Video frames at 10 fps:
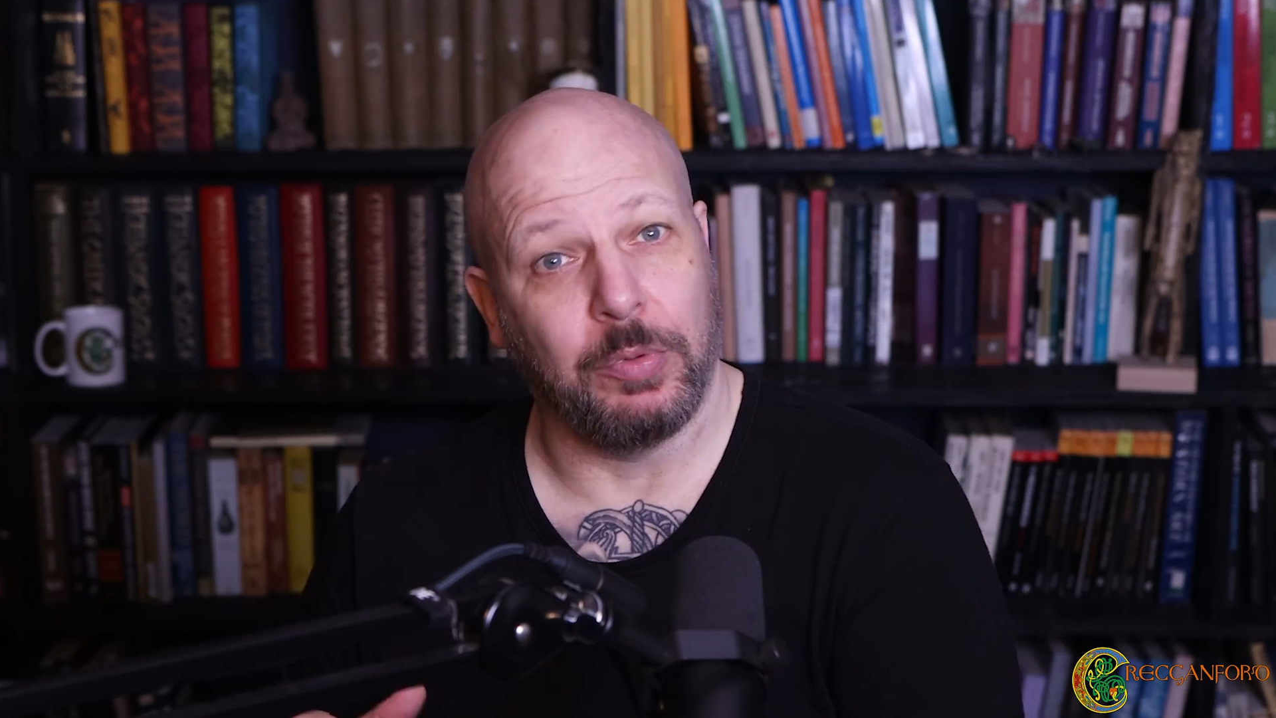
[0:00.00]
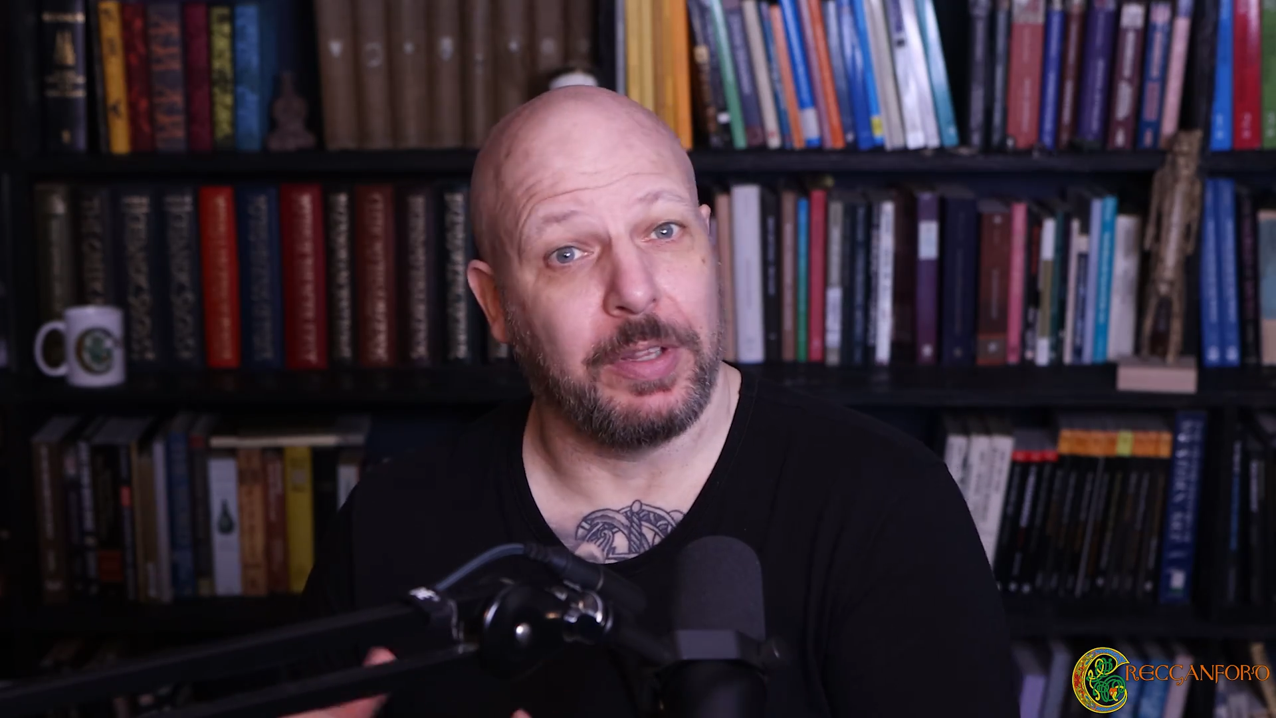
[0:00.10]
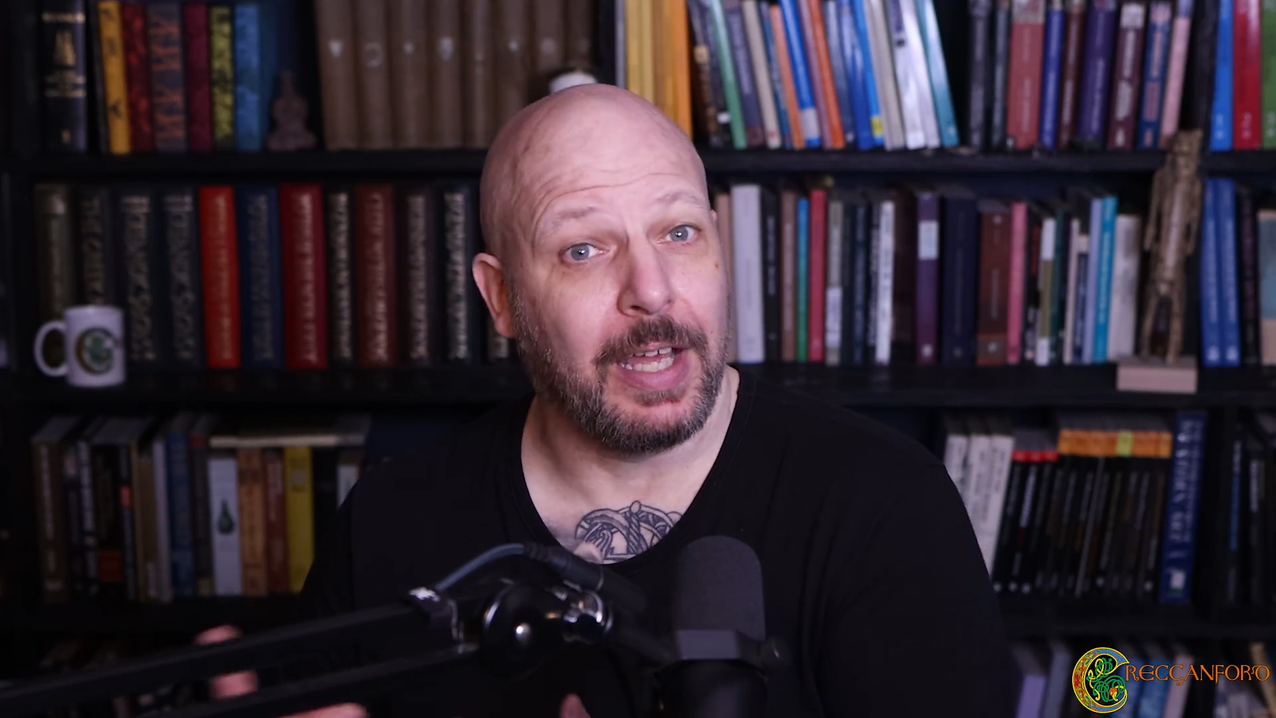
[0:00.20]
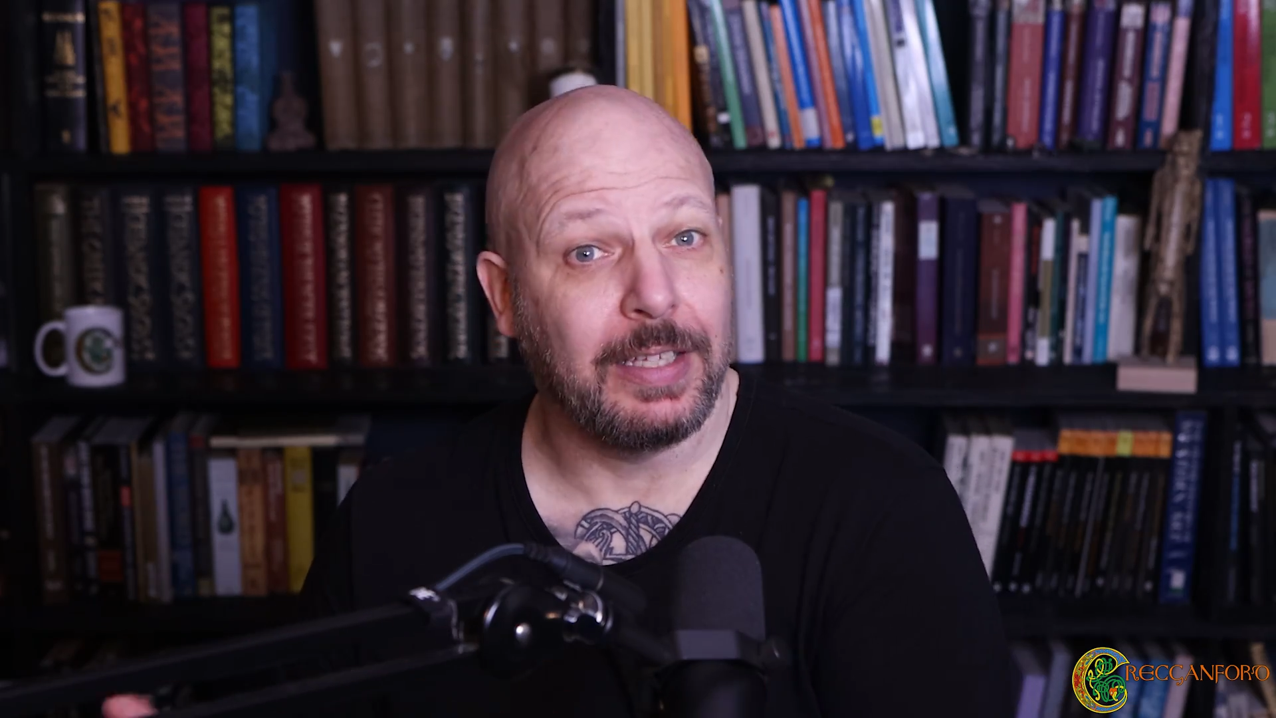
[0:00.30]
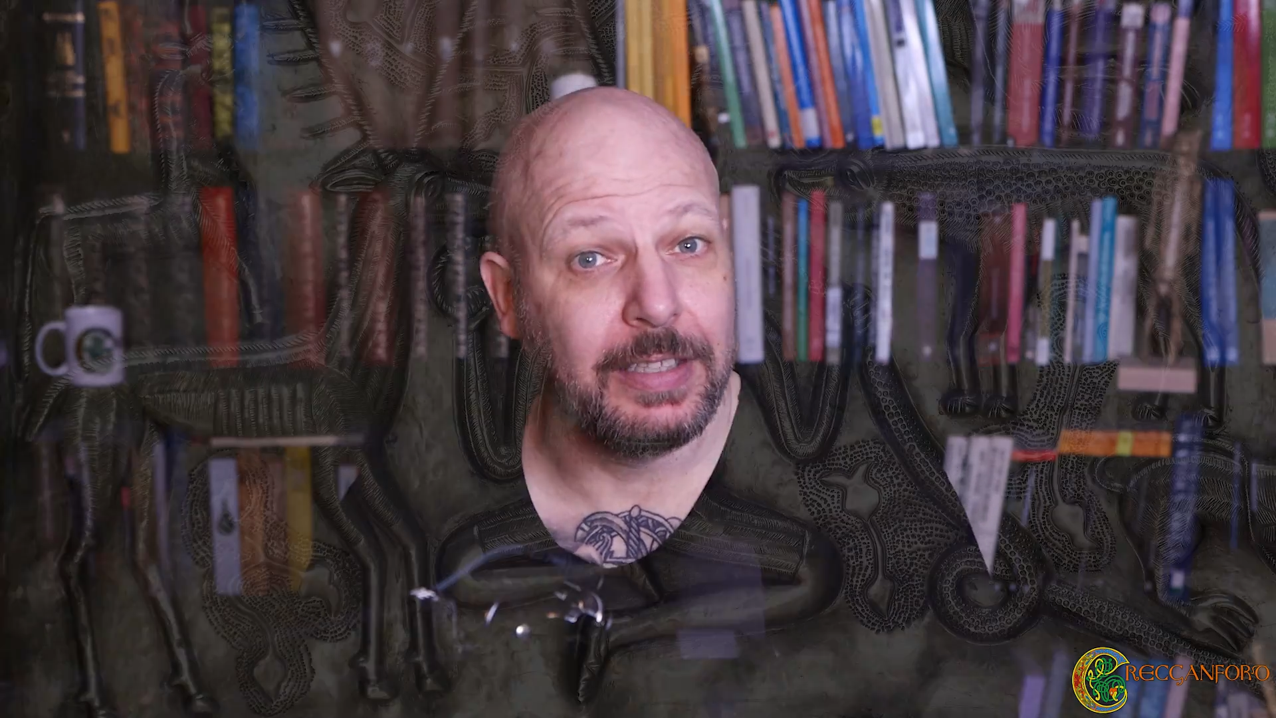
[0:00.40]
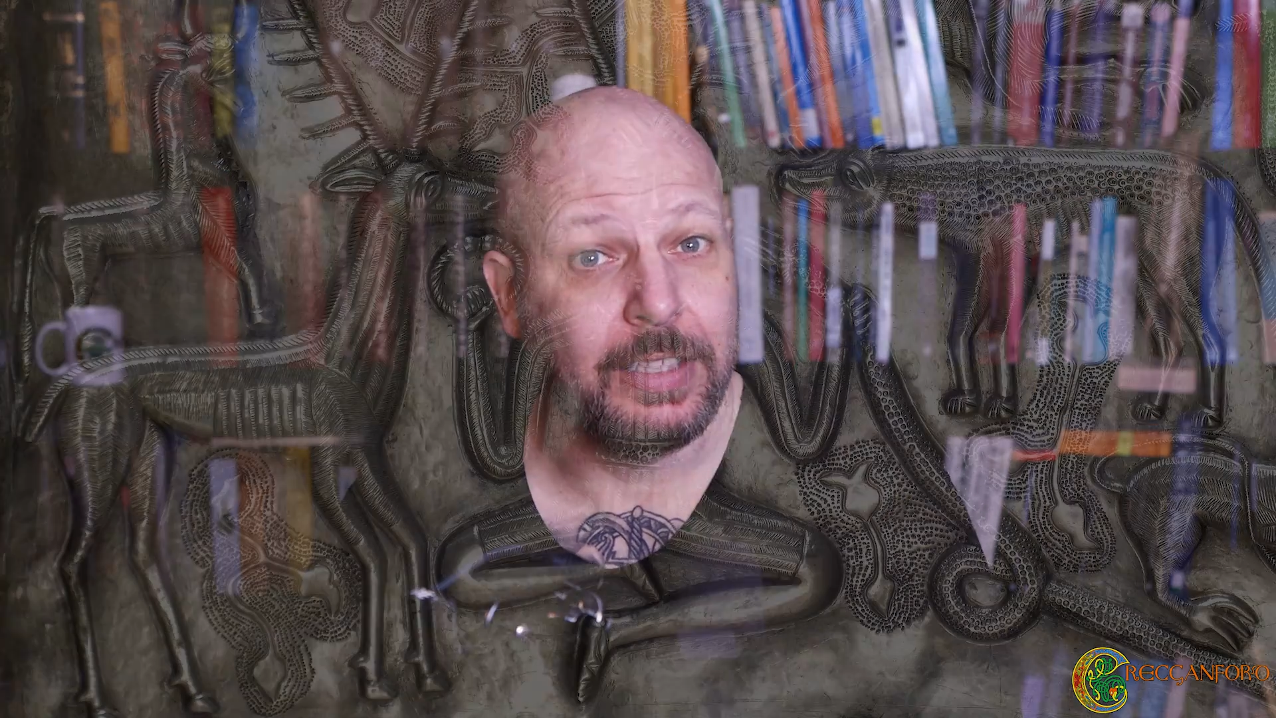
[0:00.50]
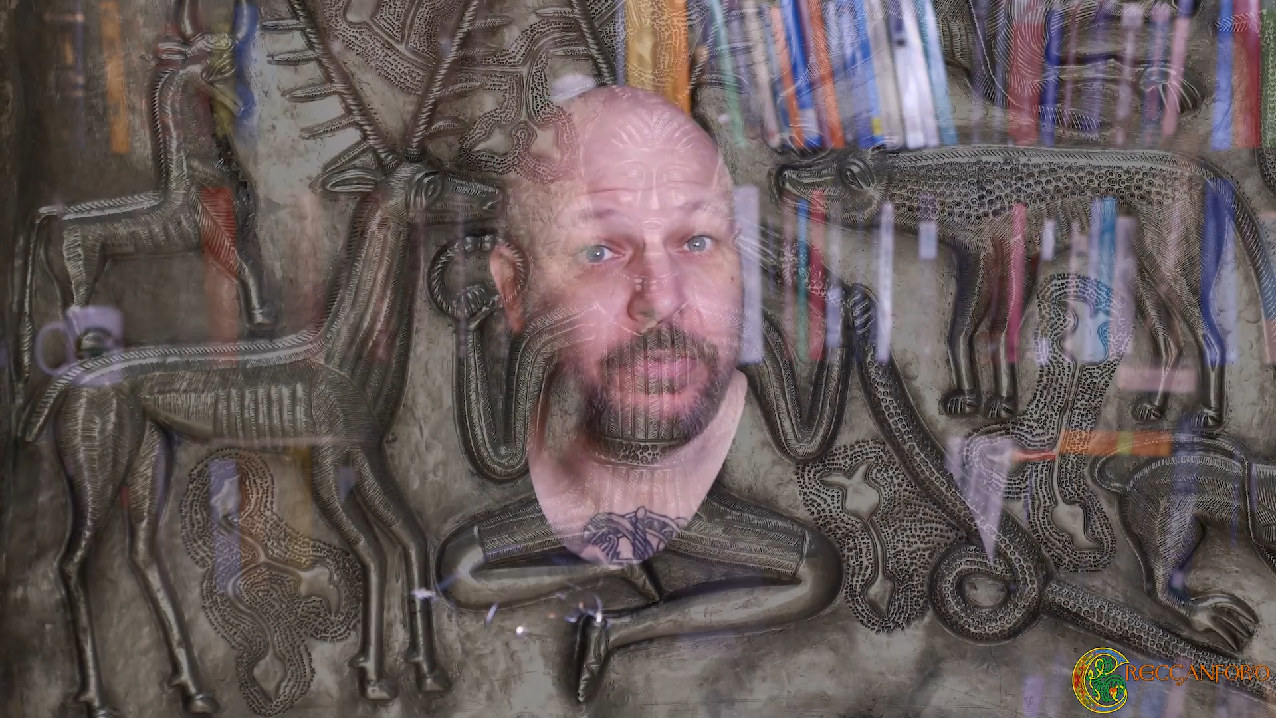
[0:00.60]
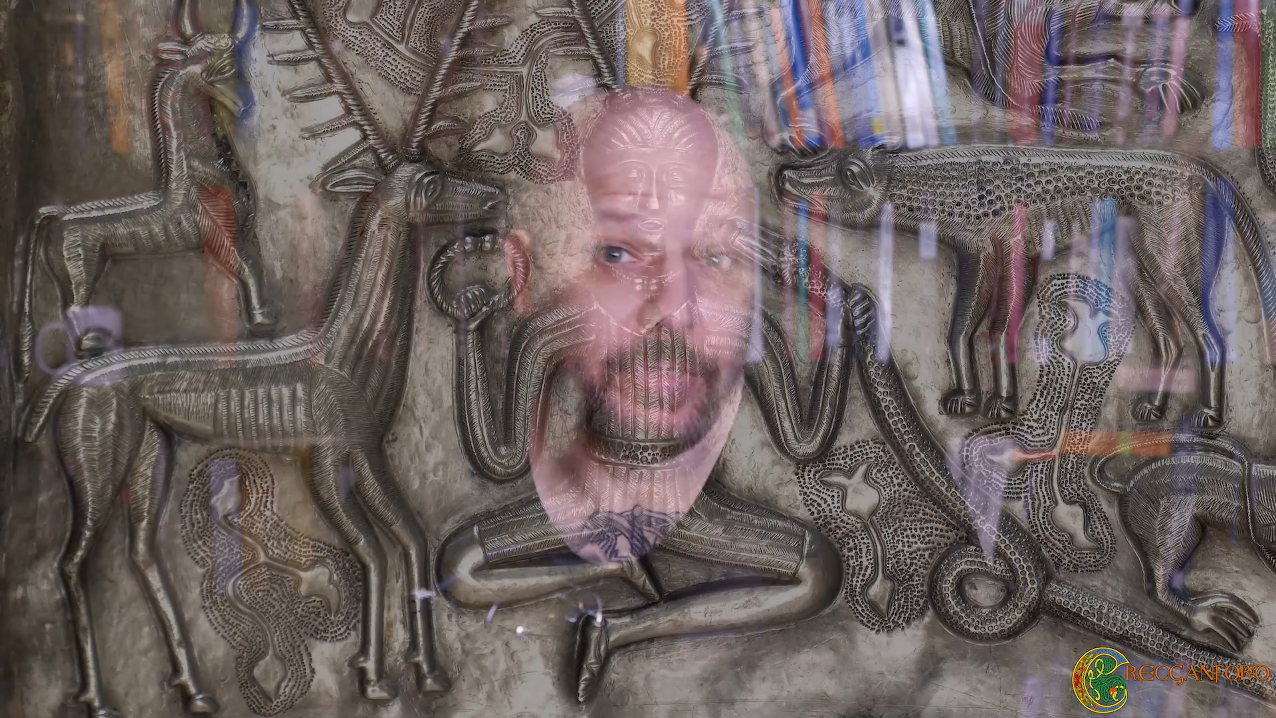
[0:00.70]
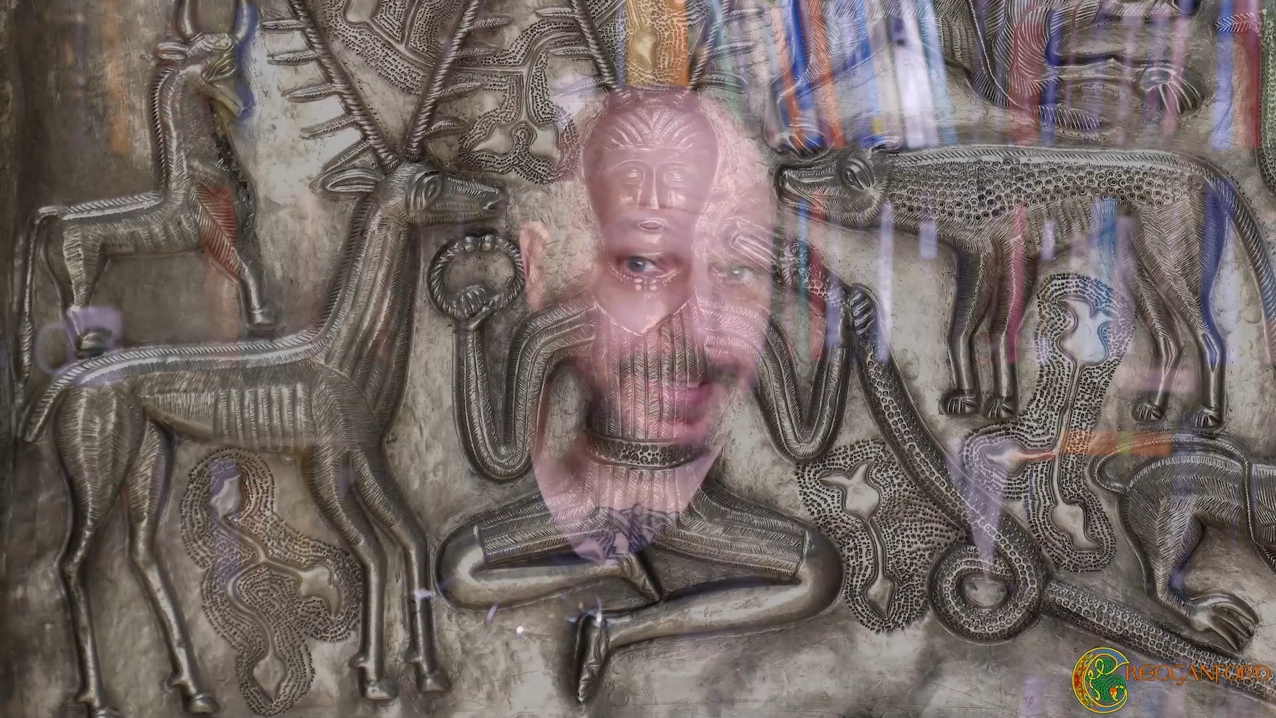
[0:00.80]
with hunting,